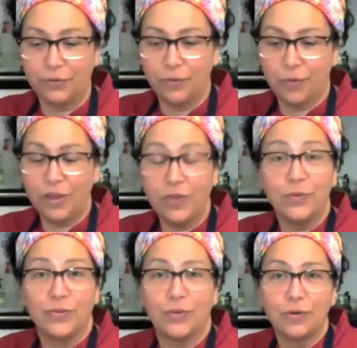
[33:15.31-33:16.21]
So when
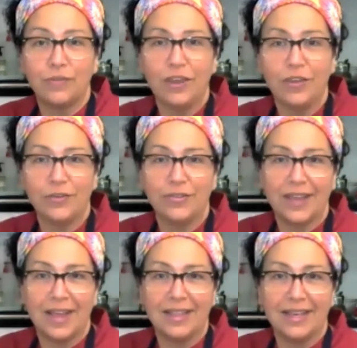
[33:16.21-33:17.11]
you're serving your
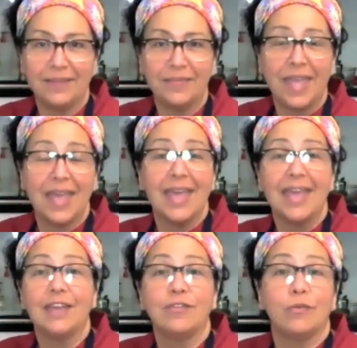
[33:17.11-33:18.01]
salad,
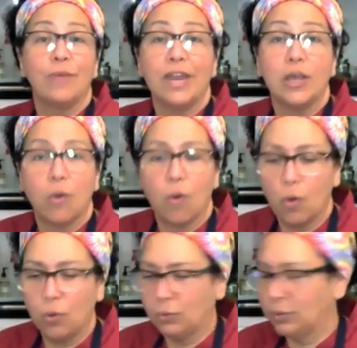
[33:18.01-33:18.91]
it's already
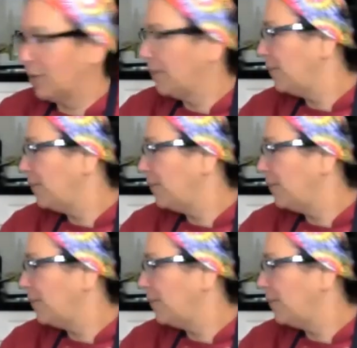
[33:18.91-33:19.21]
cold.